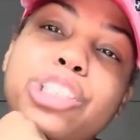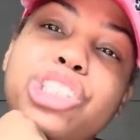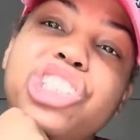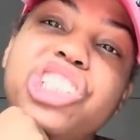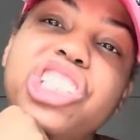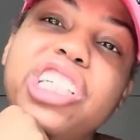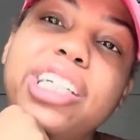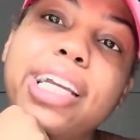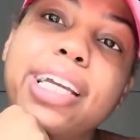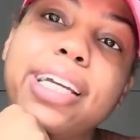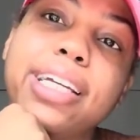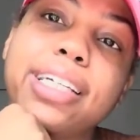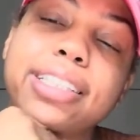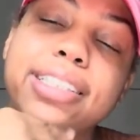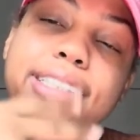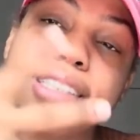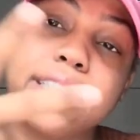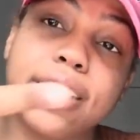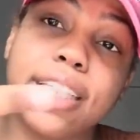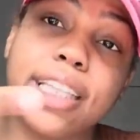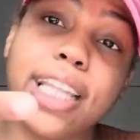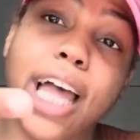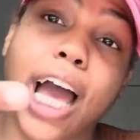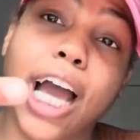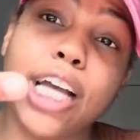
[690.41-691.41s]
She is.
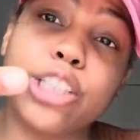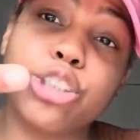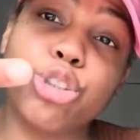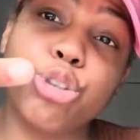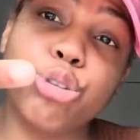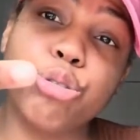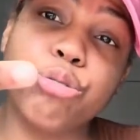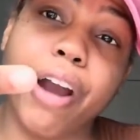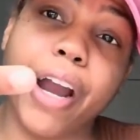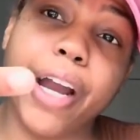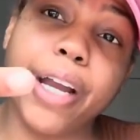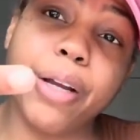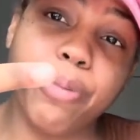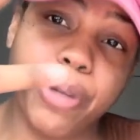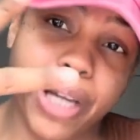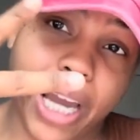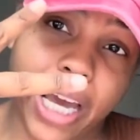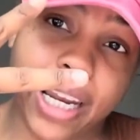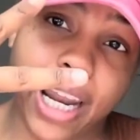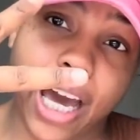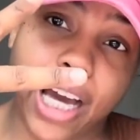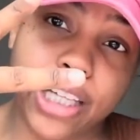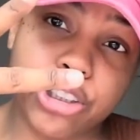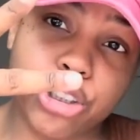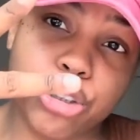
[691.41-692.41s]
Lie 2, right? We
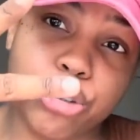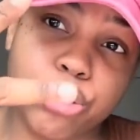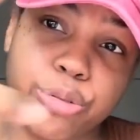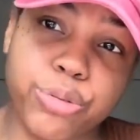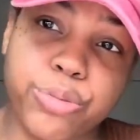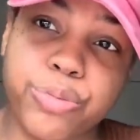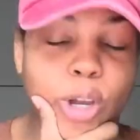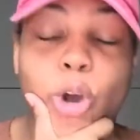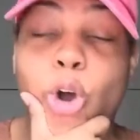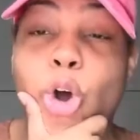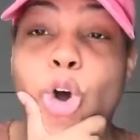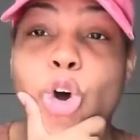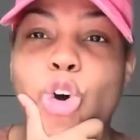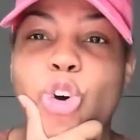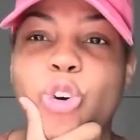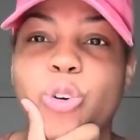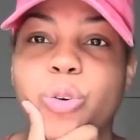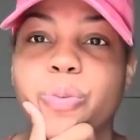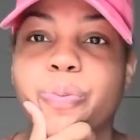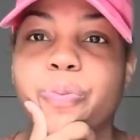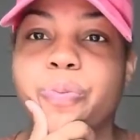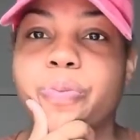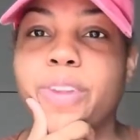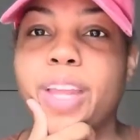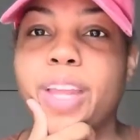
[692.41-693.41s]
had lie 2. Cool.